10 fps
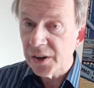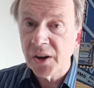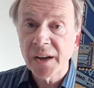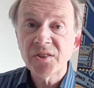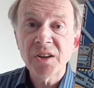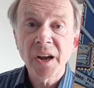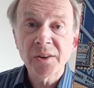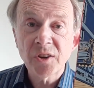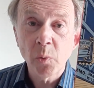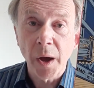and
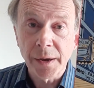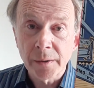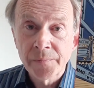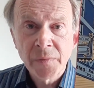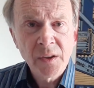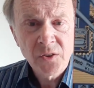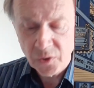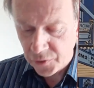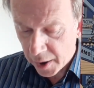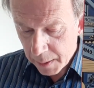1991
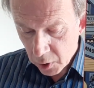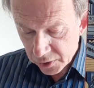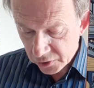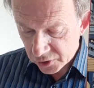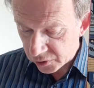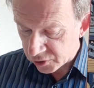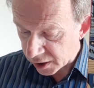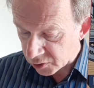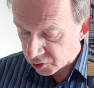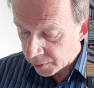to very modest
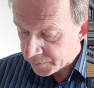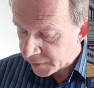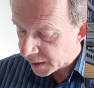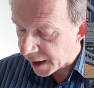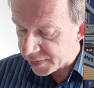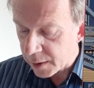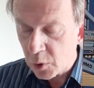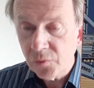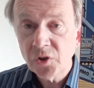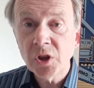success, and they
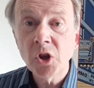moved to the